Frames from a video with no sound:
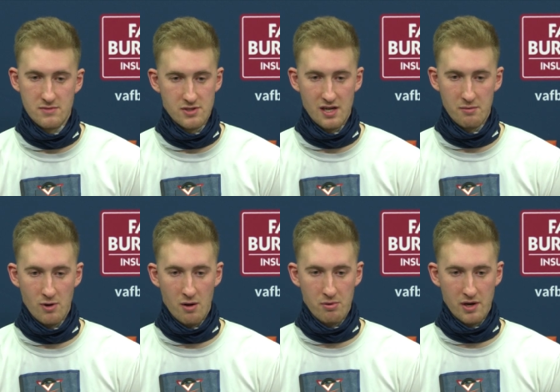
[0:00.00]
shot the
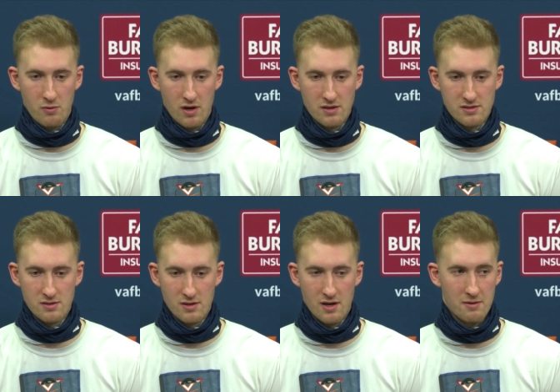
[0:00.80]
ball pretty well,
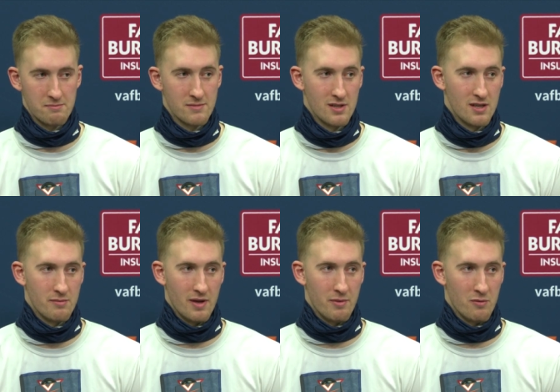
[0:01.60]
so um,
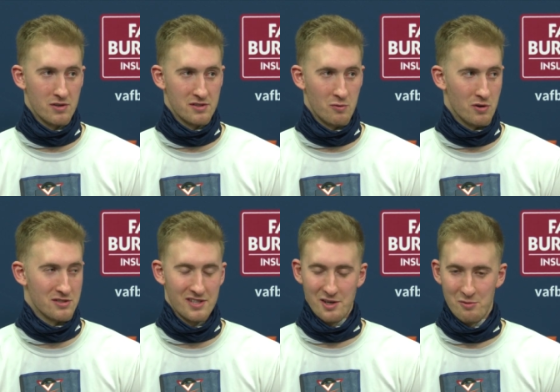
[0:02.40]
maybe it wasn't the
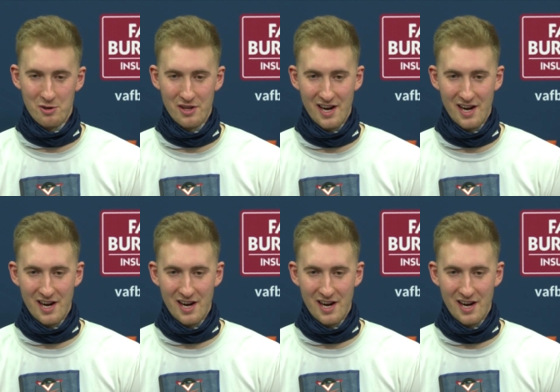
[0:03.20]
worst thing in the world.